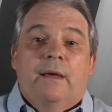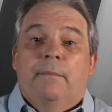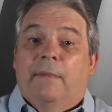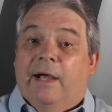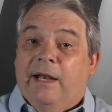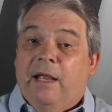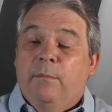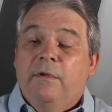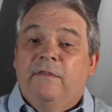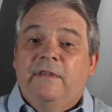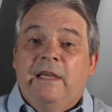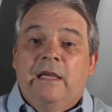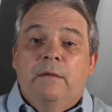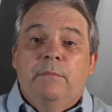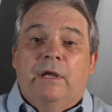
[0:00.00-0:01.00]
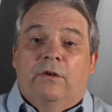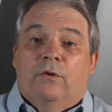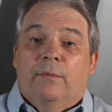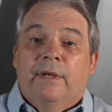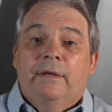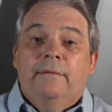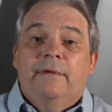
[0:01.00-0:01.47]
My name is Ian
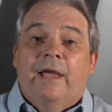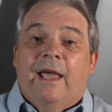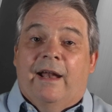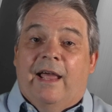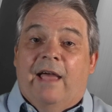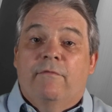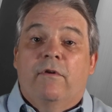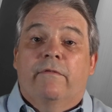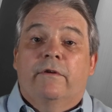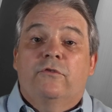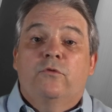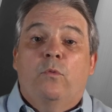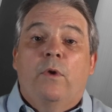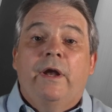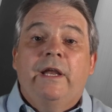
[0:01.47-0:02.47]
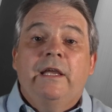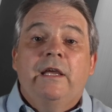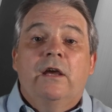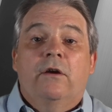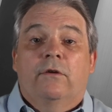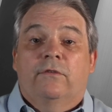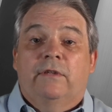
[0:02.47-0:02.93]
Menderman, and I have over 20
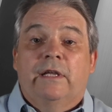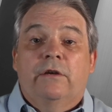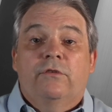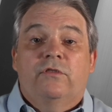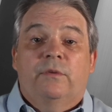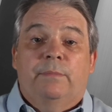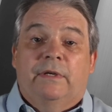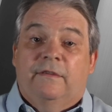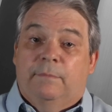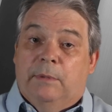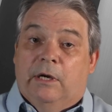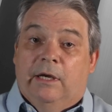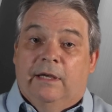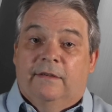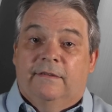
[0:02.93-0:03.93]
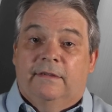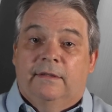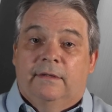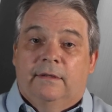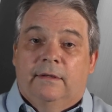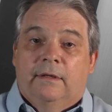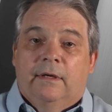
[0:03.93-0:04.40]
years leadership experience.
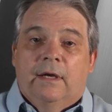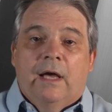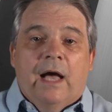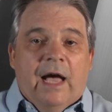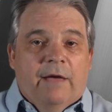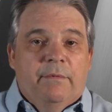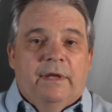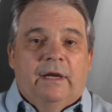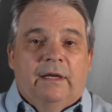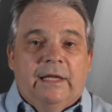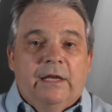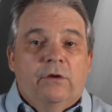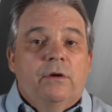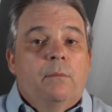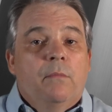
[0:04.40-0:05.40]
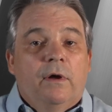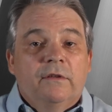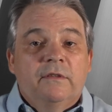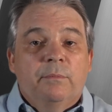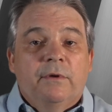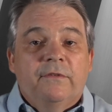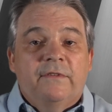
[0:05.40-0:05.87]
I've been a leader in
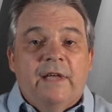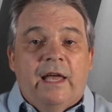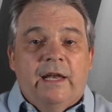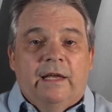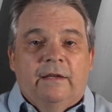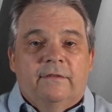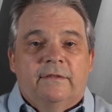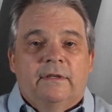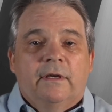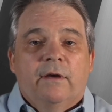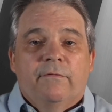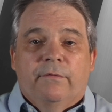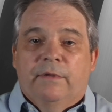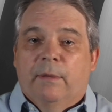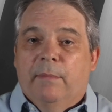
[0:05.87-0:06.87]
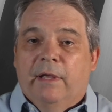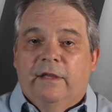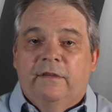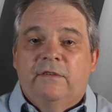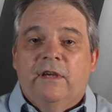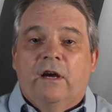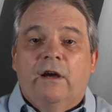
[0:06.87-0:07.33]
multiple settings, from the
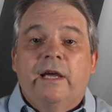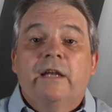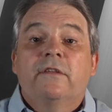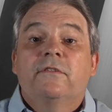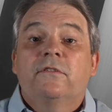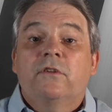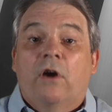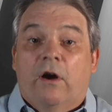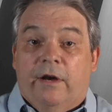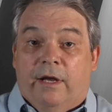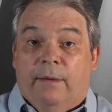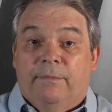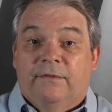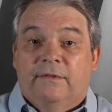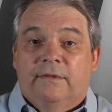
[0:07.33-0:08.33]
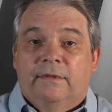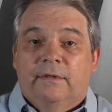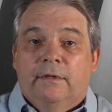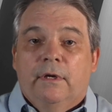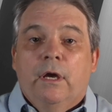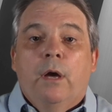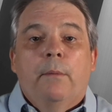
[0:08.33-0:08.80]
military to startups.
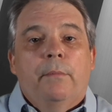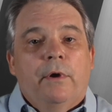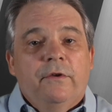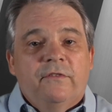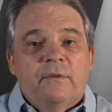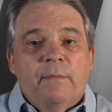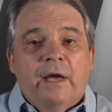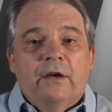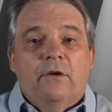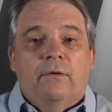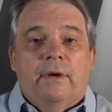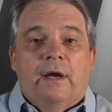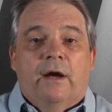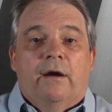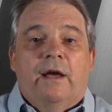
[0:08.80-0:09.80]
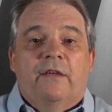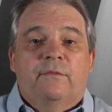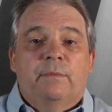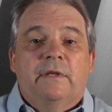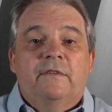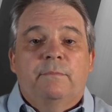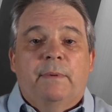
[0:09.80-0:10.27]
Most of my career has
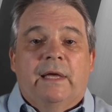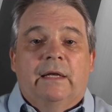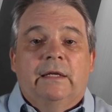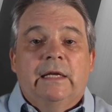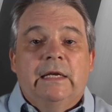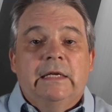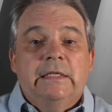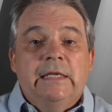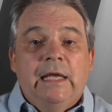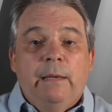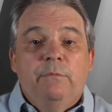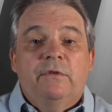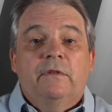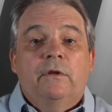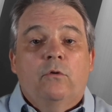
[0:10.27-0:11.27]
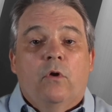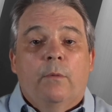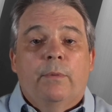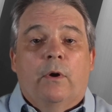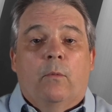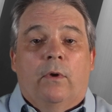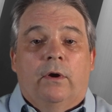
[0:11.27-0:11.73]
been spent leading teams in the
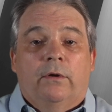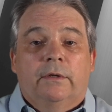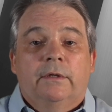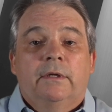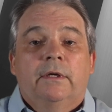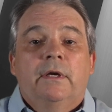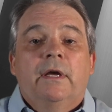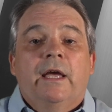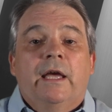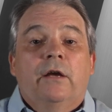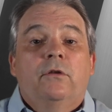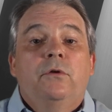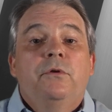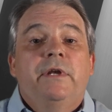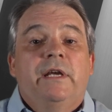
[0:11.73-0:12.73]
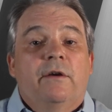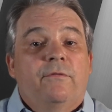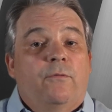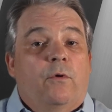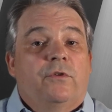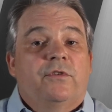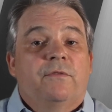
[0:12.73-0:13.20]
corporate world, including a
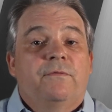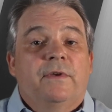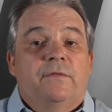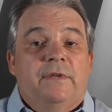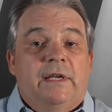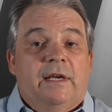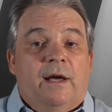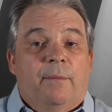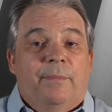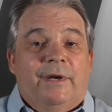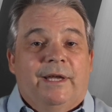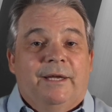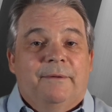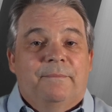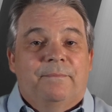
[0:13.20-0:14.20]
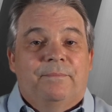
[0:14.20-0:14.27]
Fortune 50 company.